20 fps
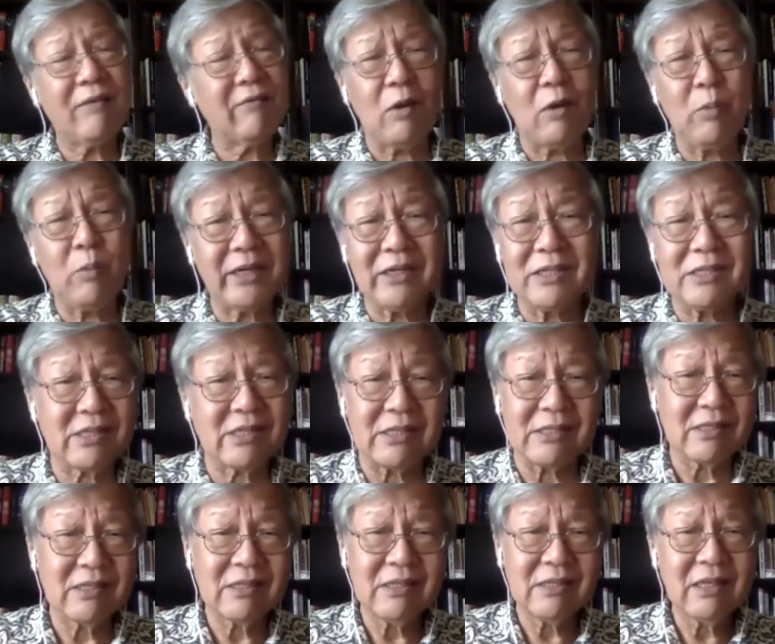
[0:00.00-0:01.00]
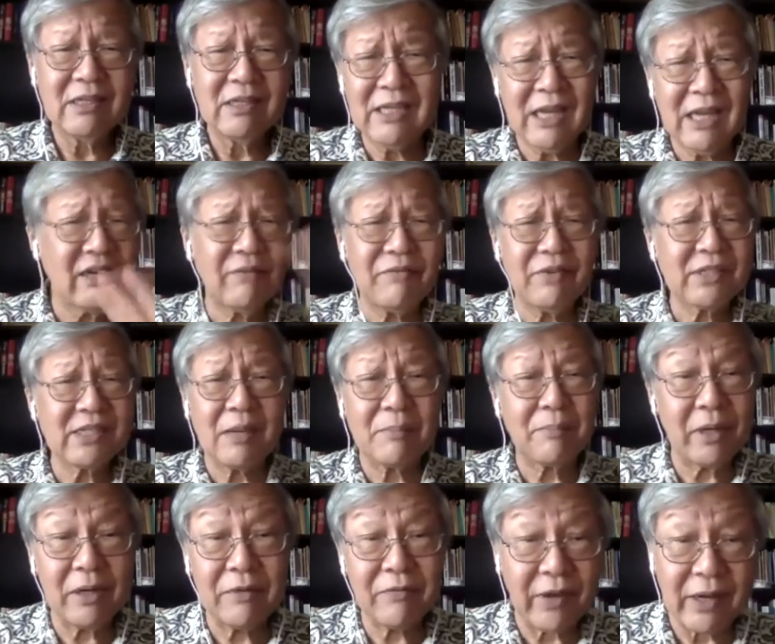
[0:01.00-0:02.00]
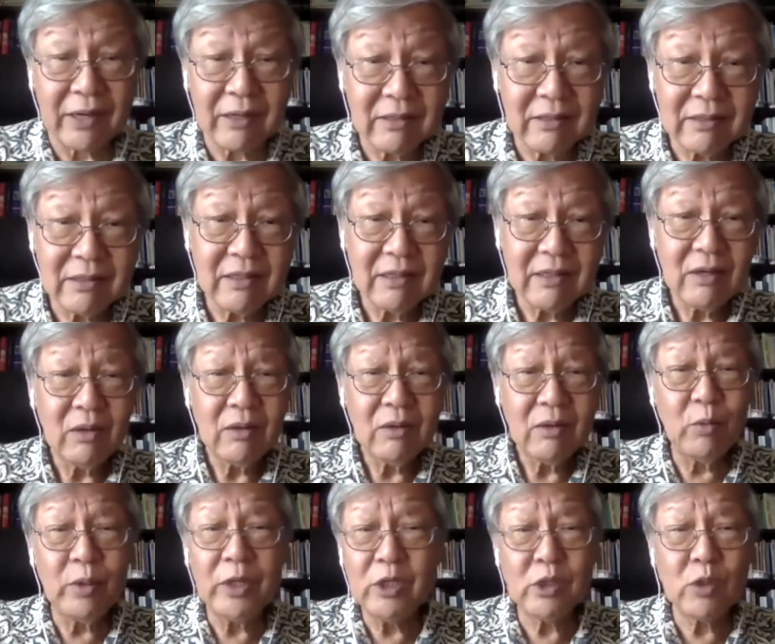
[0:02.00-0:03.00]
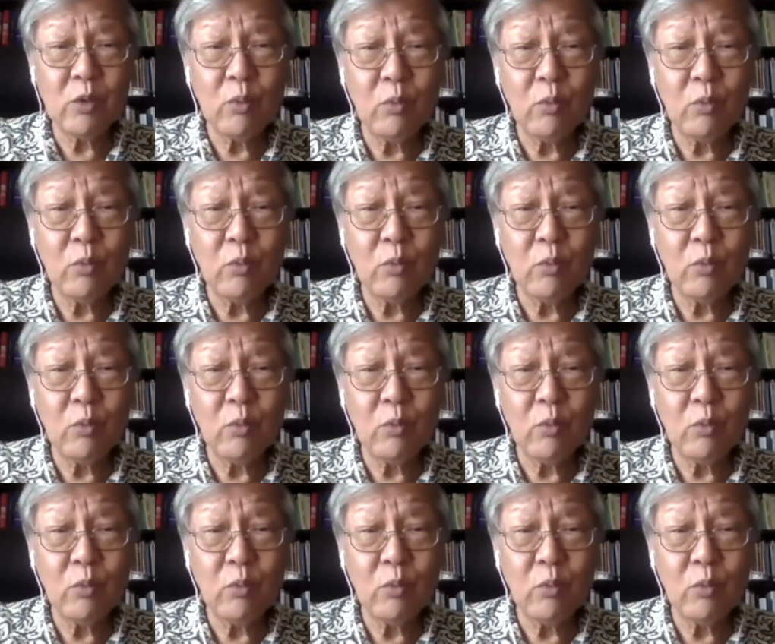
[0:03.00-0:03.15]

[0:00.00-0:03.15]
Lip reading: our weaknesses. None of us are perfect. The